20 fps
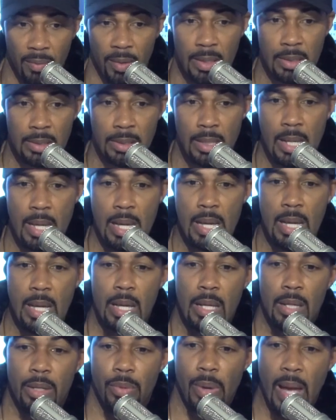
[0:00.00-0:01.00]
us.
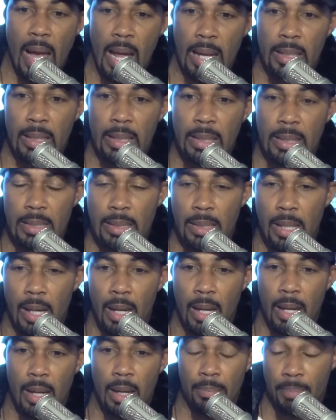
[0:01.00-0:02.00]
The reality is
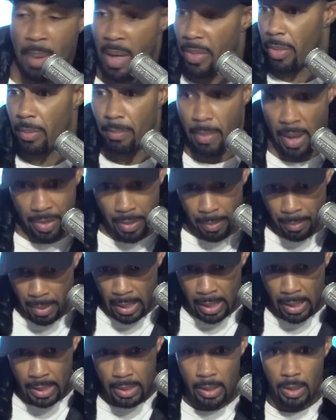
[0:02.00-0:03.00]
Method
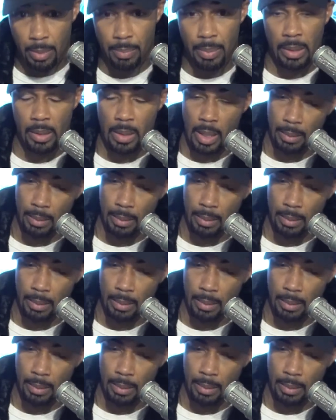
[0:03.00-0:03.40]
Man. He could be